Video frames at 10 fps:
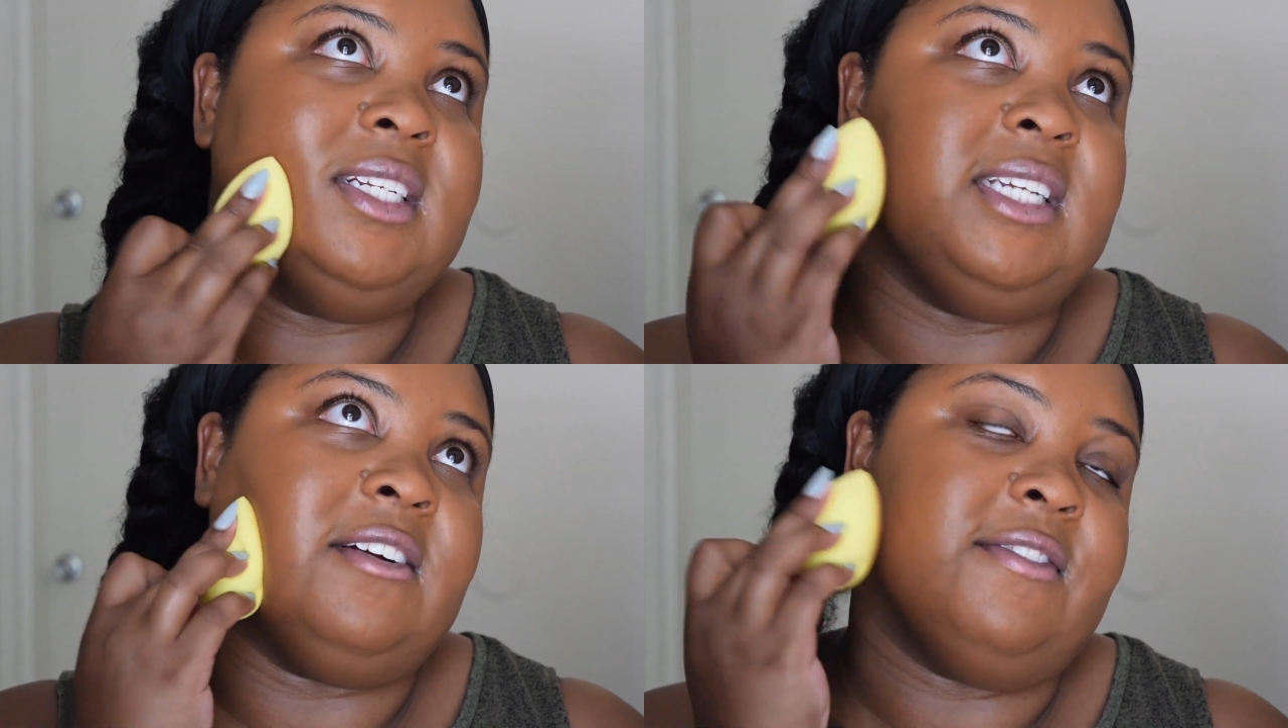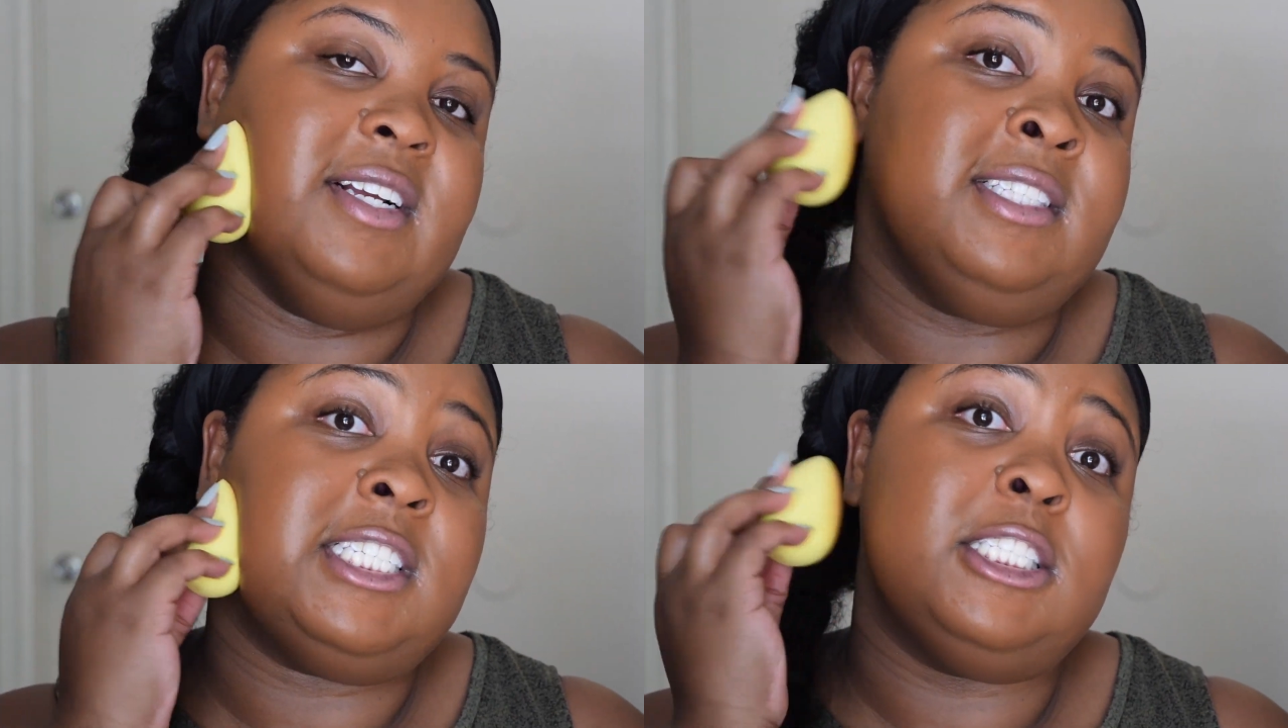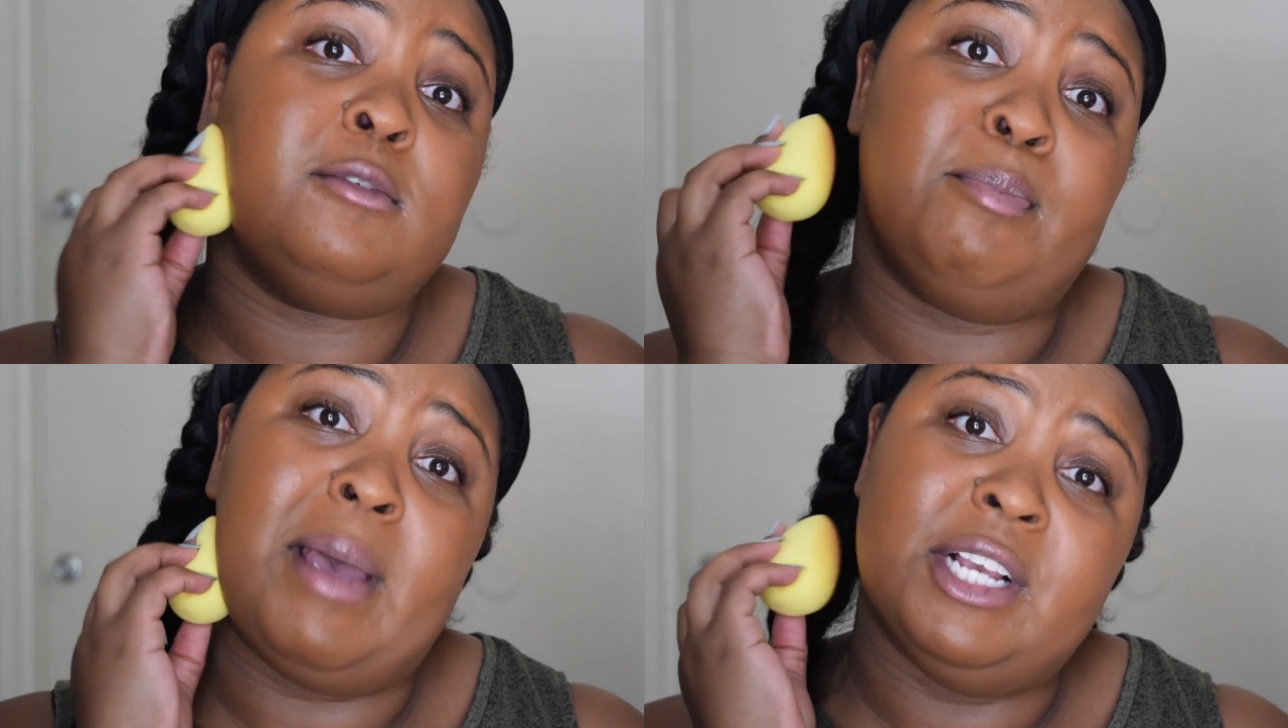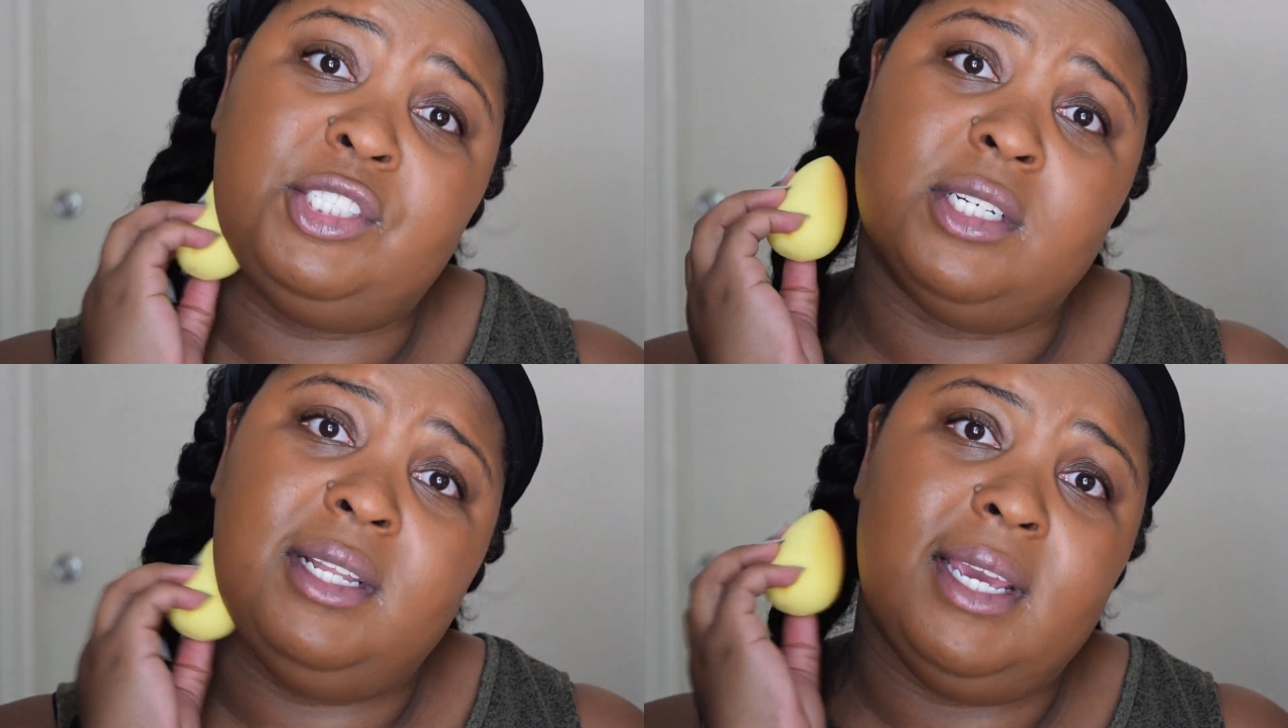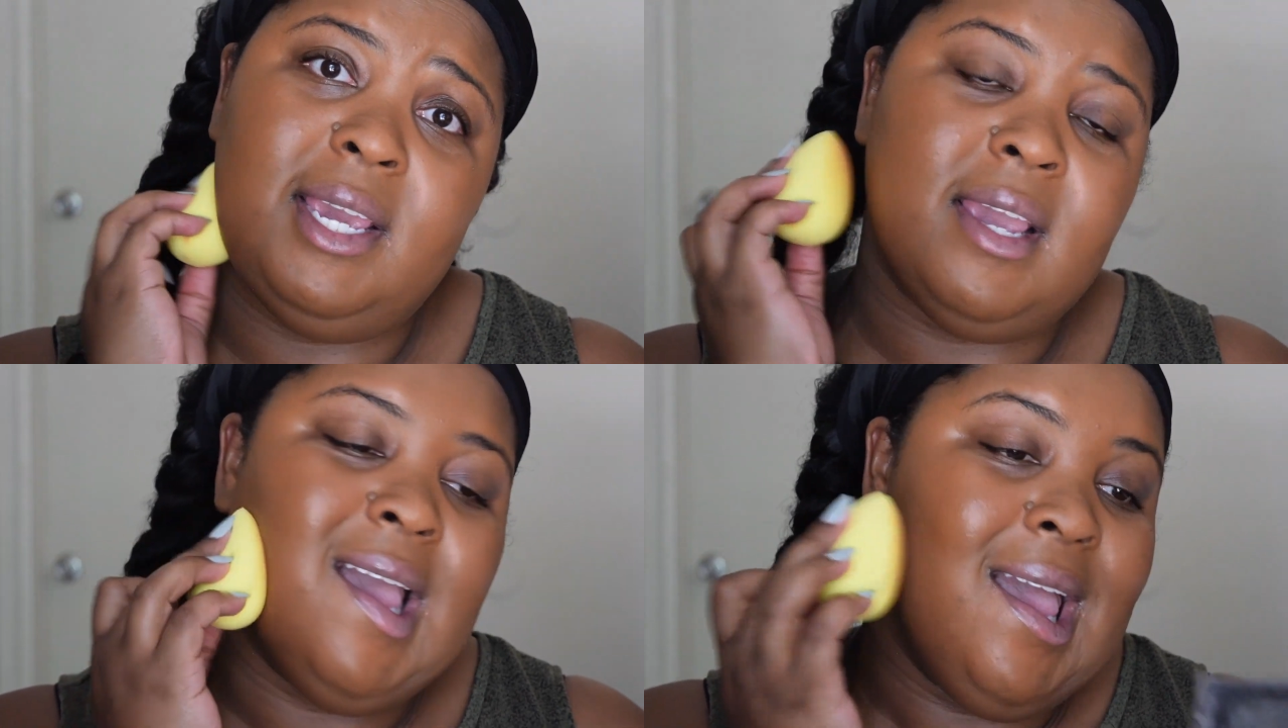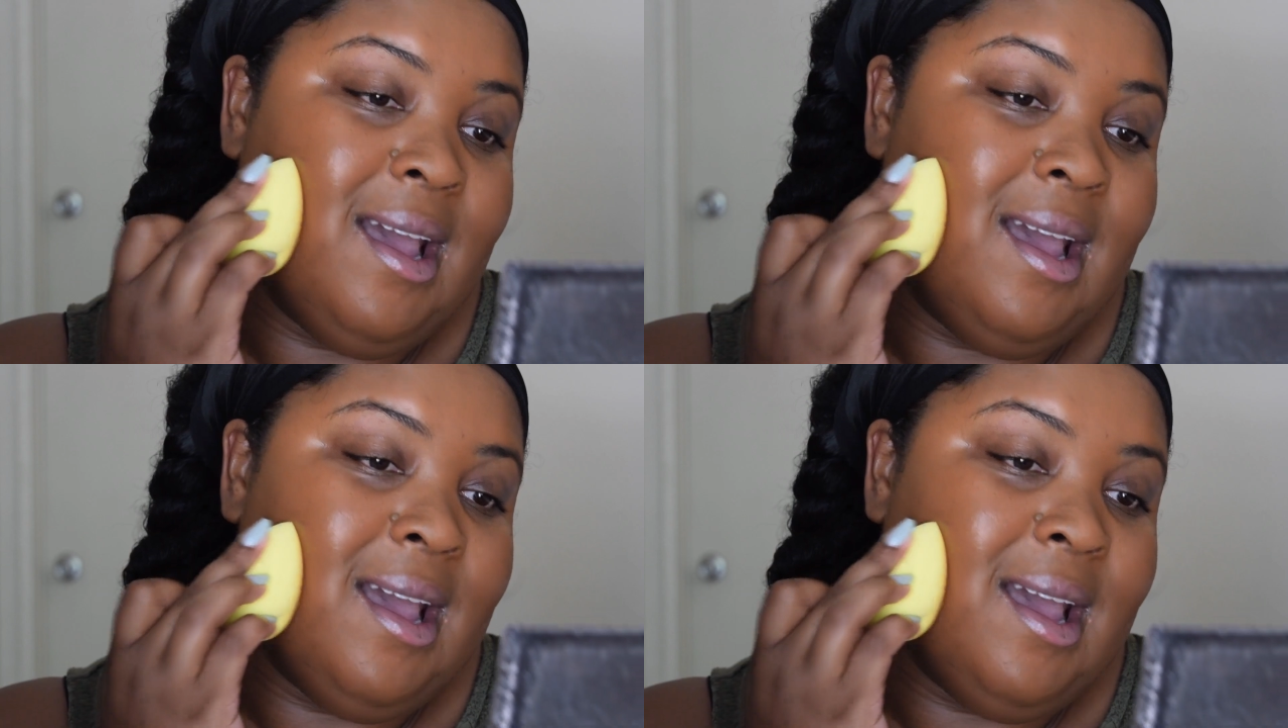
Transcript: a difference, especially